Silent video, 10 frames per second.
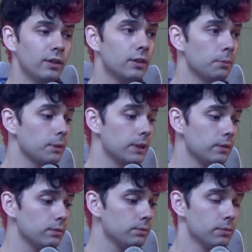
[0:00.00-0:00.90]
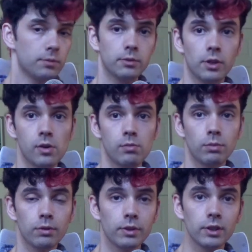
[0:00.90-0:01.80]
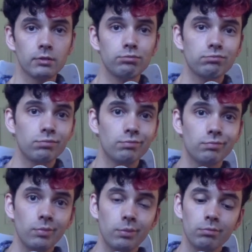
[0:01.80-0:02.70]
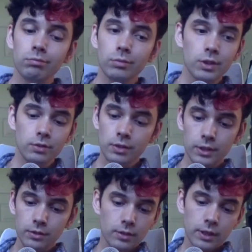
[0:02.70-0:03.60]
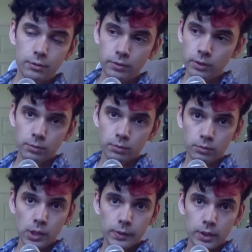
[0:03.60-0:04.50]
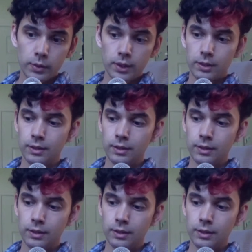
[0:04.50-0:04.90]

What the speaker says: complete, so I figured let's film while we do it.